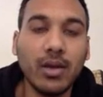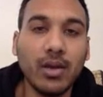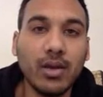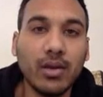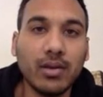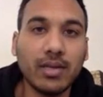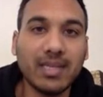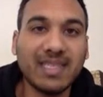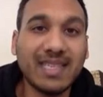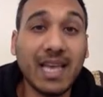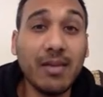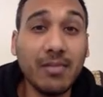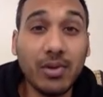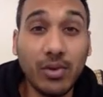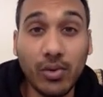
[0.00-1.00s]
the
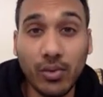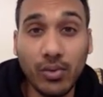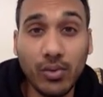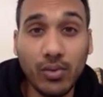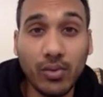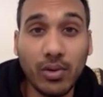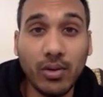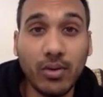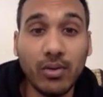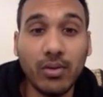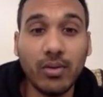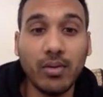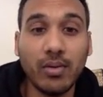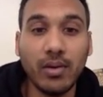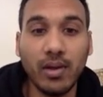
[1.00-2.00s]
same
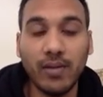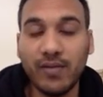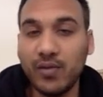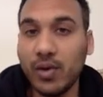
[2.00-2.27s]
if